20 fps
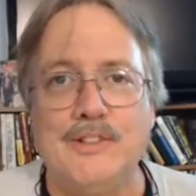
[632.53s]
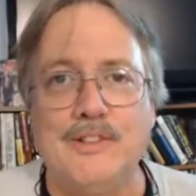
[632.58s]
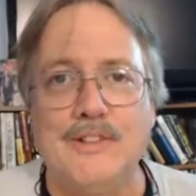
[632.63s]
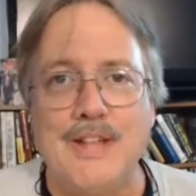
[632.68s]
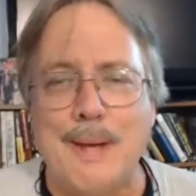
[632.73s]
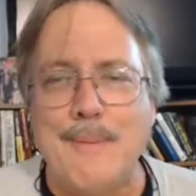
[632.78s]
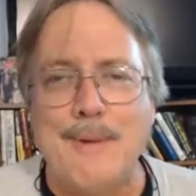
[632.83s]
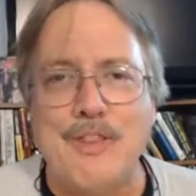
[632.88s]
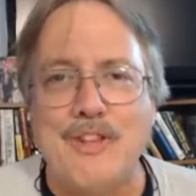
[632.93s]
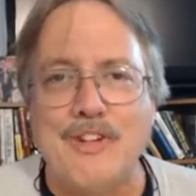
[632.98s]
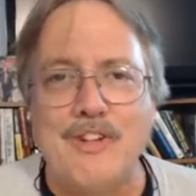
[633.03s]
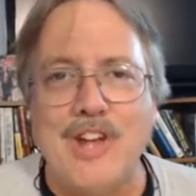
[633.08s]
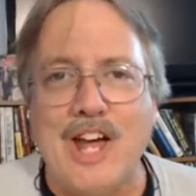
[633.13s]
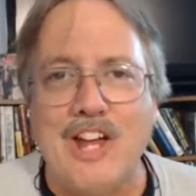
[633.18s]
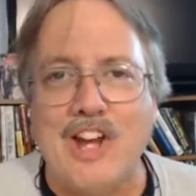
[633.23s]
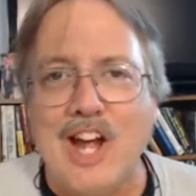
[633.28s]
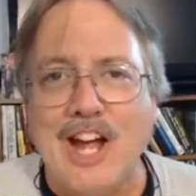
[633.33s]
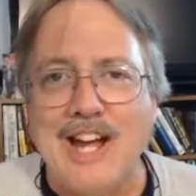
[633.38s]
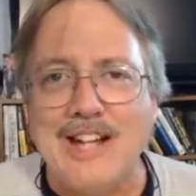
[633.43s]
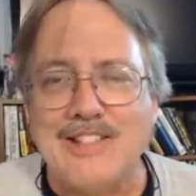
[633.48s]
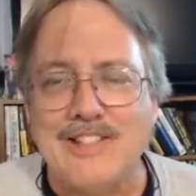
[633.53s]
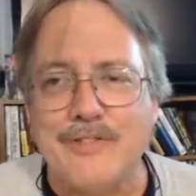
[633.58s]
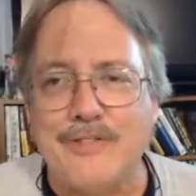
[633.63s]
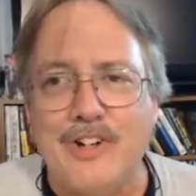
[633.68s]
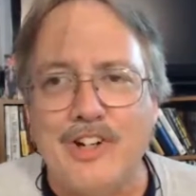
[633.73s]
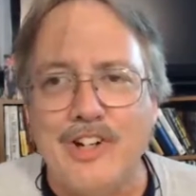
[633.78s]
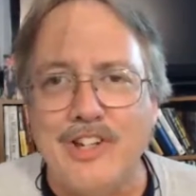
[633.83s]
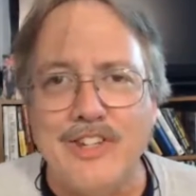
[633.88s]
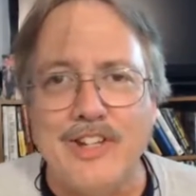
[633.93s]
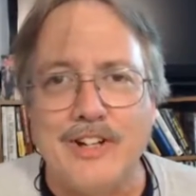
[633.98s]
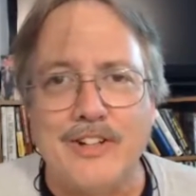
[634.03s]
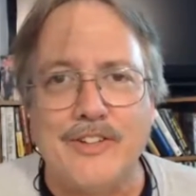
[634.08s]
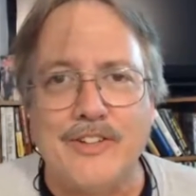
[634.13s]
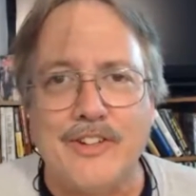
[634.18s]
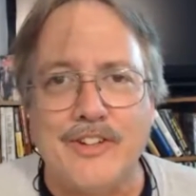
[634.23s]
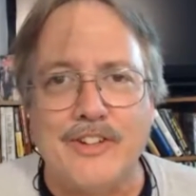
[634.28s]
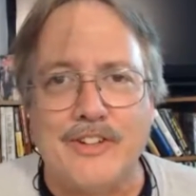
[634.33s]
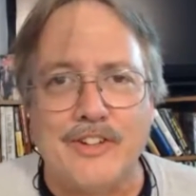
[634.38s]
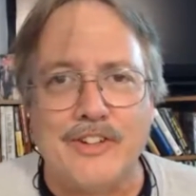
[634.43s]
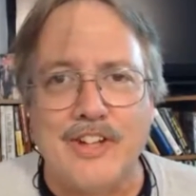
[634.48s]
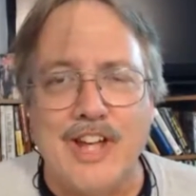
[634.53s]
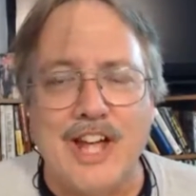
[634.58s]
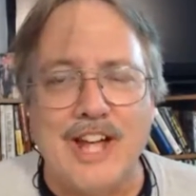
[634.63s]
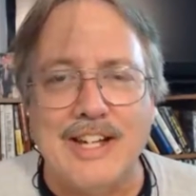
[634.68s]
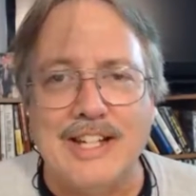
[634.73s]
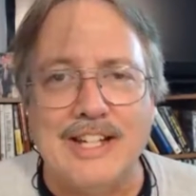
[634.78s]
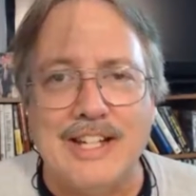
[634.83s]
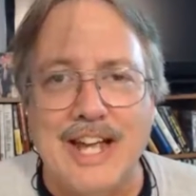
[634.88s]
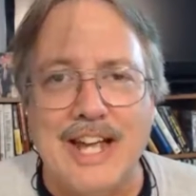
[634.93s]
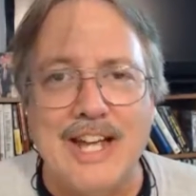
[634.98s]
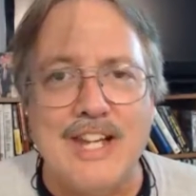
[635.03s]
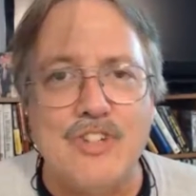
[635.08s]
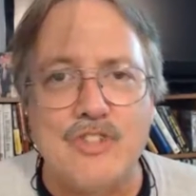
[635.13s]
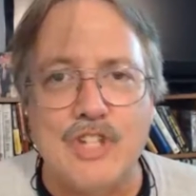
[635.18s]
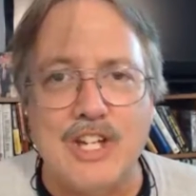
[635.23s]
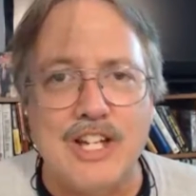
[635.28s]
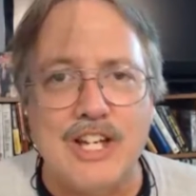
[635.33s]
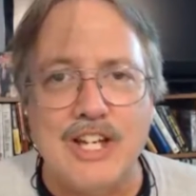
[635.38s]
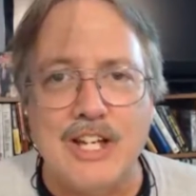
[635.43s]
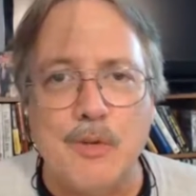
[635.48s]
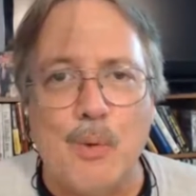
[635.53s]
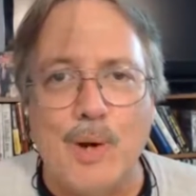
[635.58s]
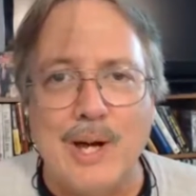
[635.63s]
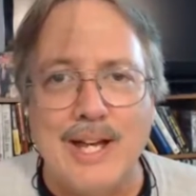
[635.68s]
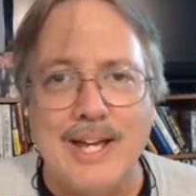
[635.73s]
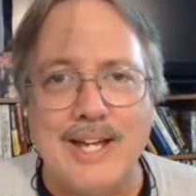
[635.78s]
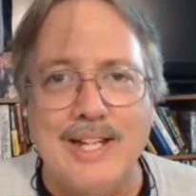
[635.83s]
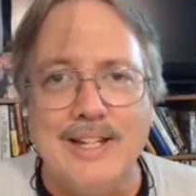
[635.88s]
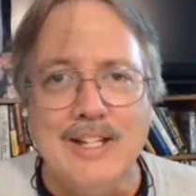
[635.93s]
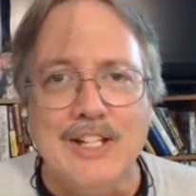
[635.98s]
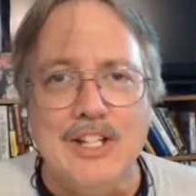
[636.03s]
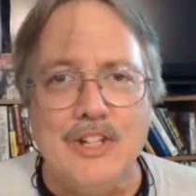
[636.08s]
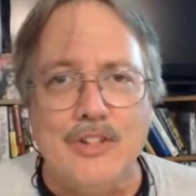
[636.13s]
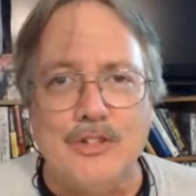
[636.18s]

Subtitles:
I mean, they're not active on there, they're not engaged in any way,